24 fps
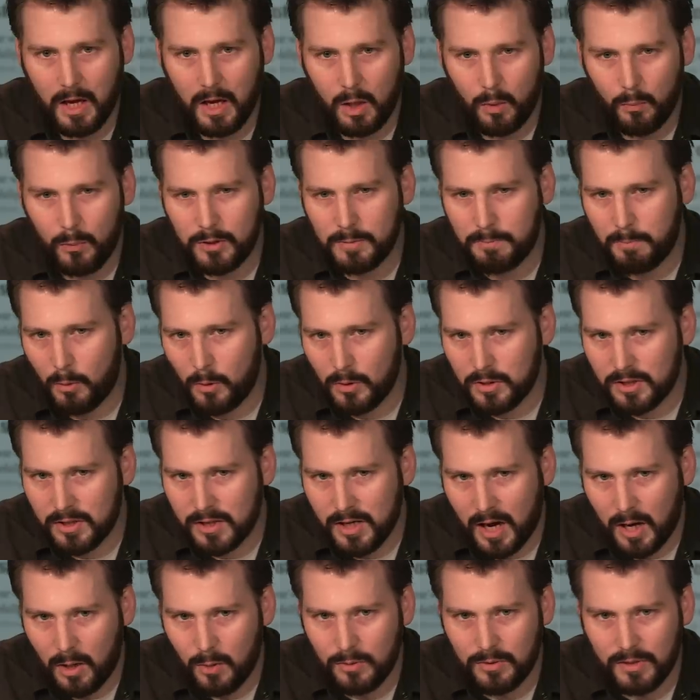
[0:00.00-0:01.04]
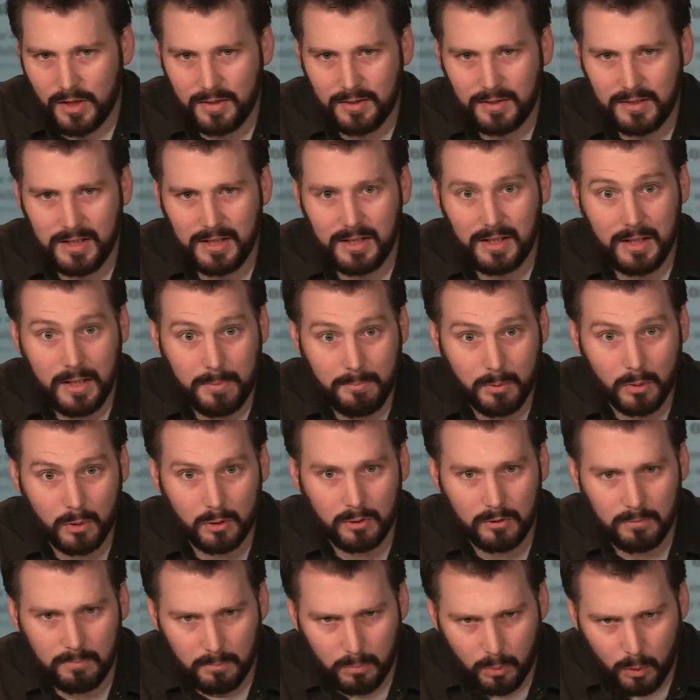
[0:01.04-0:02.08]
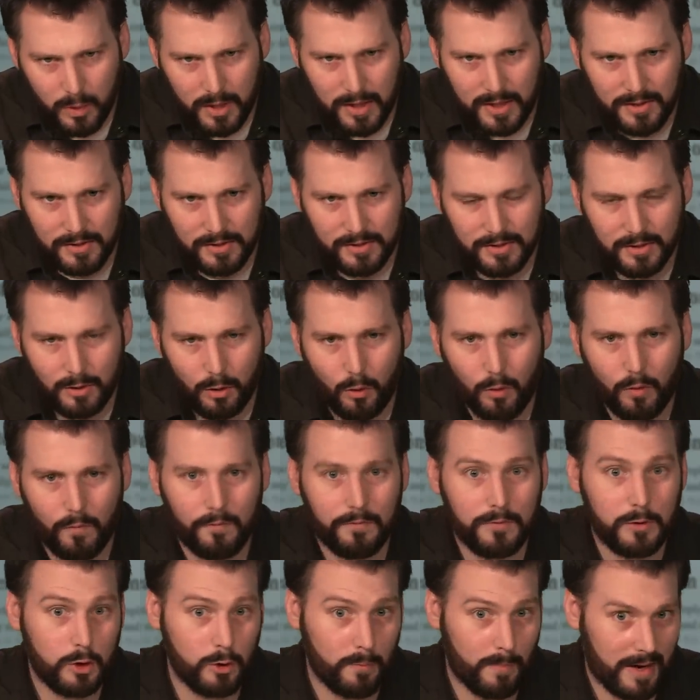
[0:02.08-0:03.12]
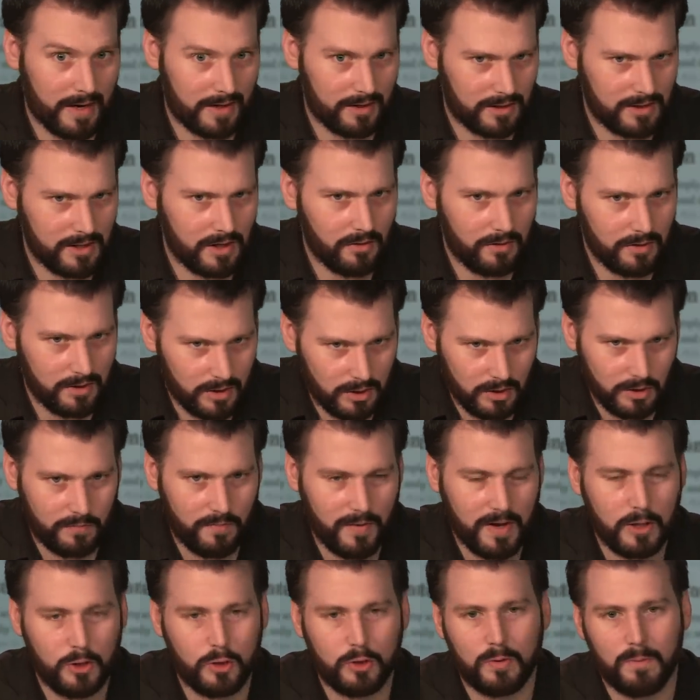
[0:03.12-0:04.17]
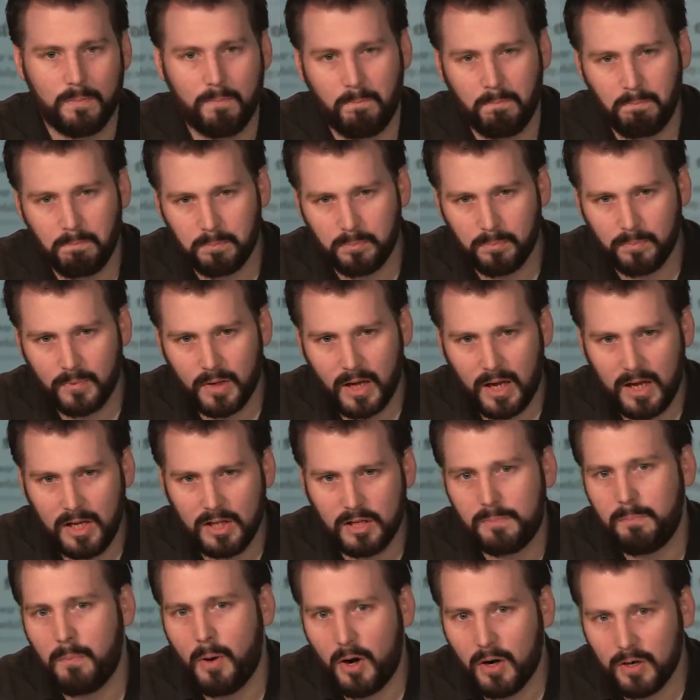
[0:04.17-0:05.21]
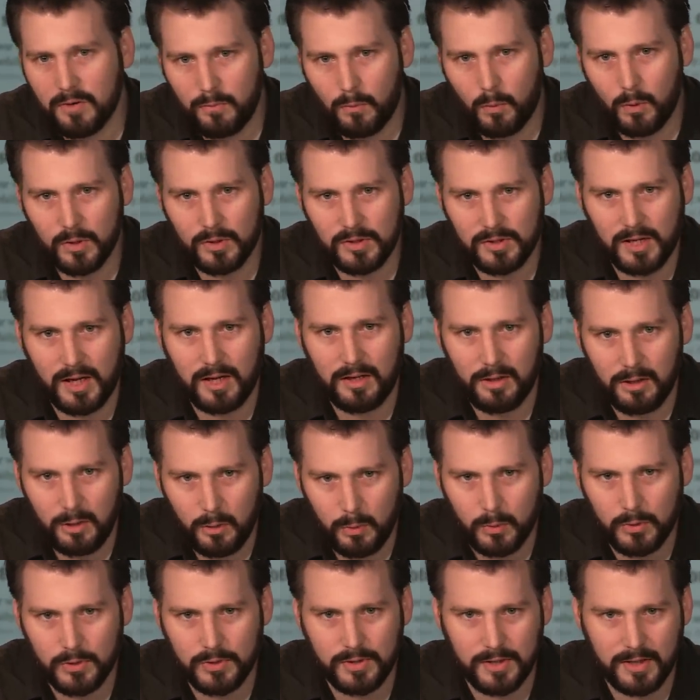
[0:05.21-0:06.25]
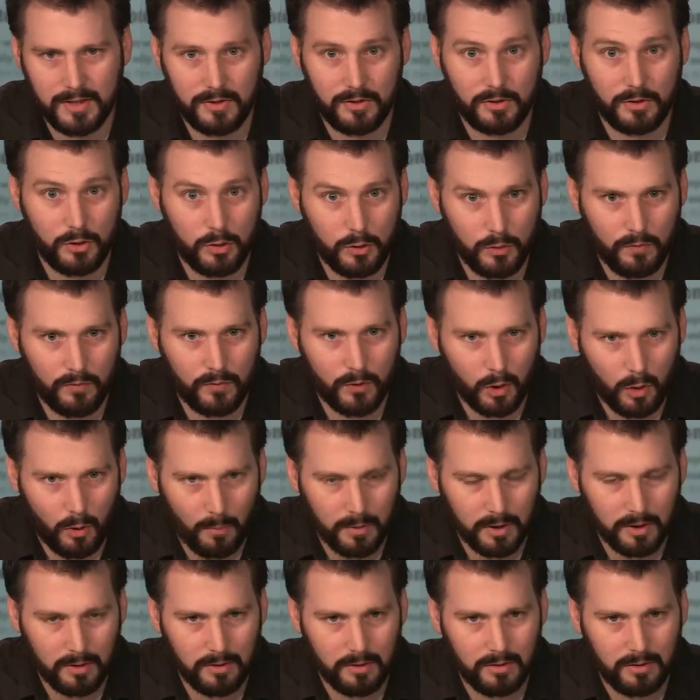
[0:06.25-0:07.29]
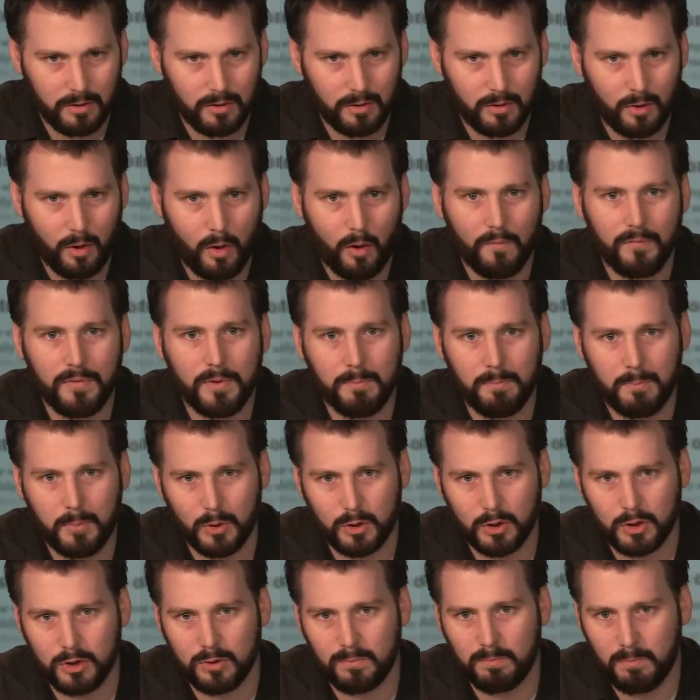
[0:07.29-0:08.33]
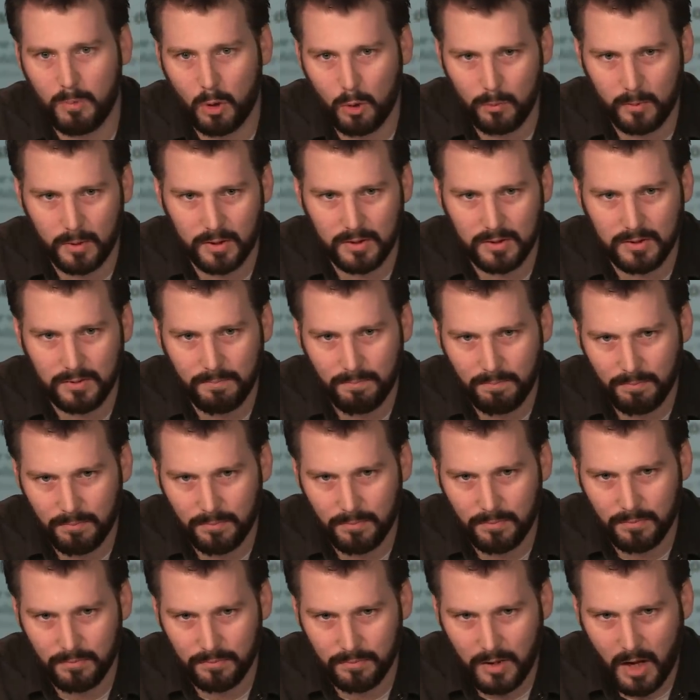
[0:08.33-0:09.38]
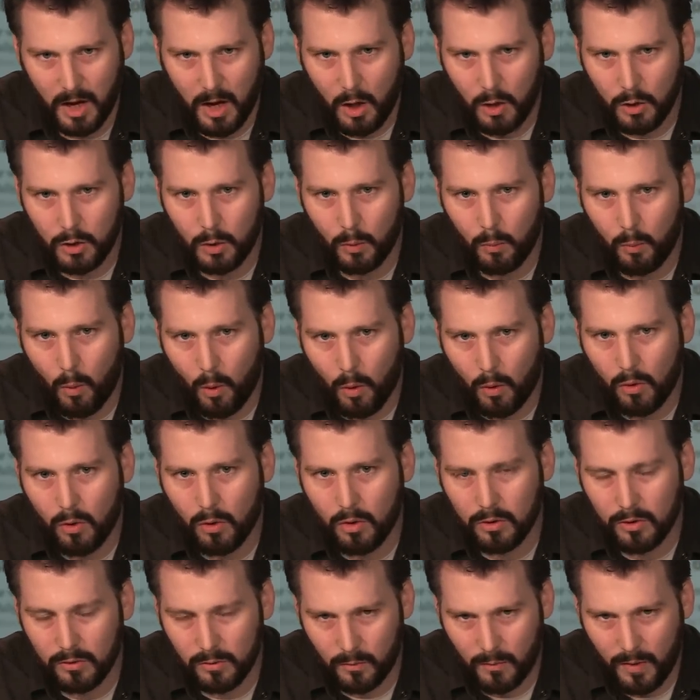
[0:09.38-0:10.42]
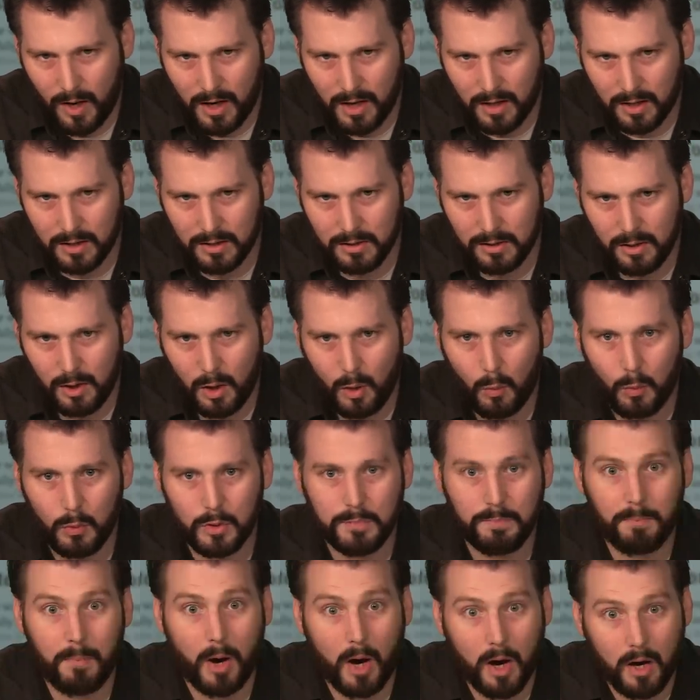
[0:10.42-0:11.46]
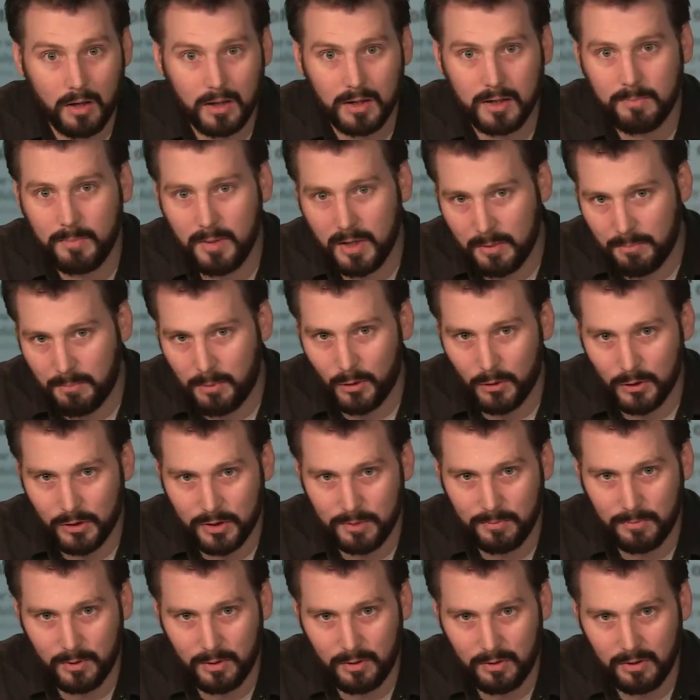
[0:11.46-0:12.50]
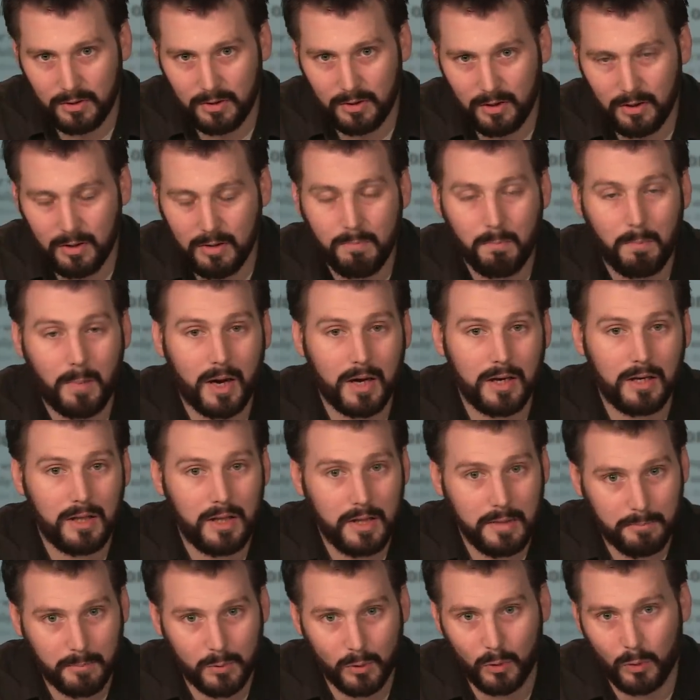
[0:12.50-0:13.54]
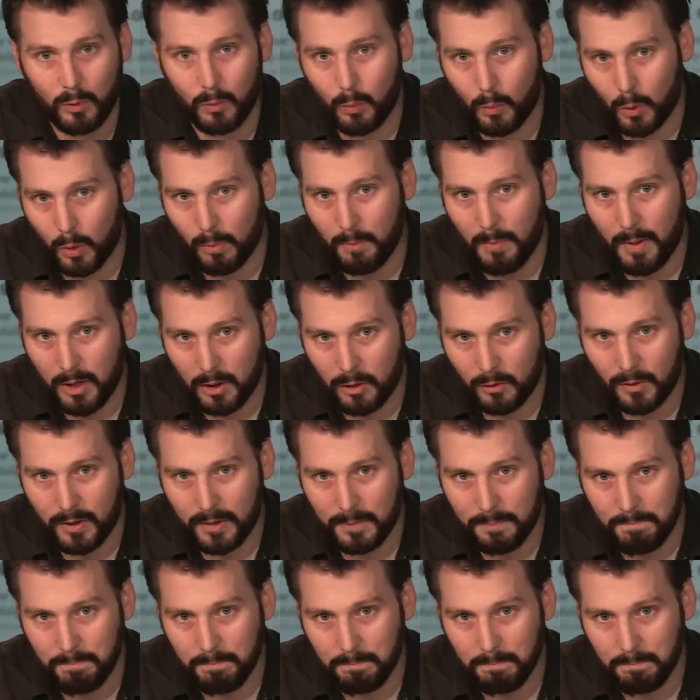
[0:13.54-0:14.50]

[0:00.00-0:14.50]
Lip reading: which pointed out that the liberal embrace of humanitarian intervention is part of what set loose this new phenomenon of the Bush moment. The war on Iraq was partly made possible by liberal warmongering.